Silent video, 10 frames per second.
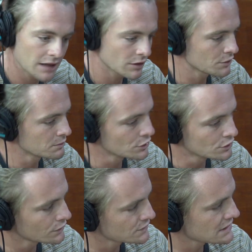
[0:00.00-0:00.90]
Aloe
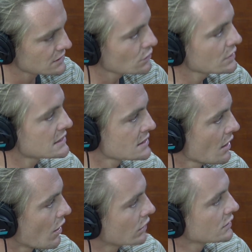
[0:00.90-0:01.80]
Moves. There's all these
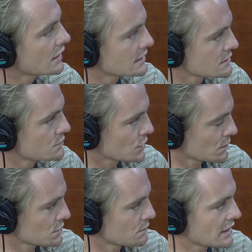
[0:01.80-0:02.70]
online
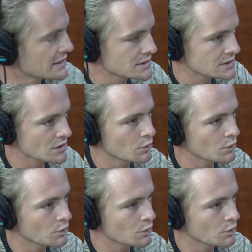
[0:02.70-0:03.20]
subscription places.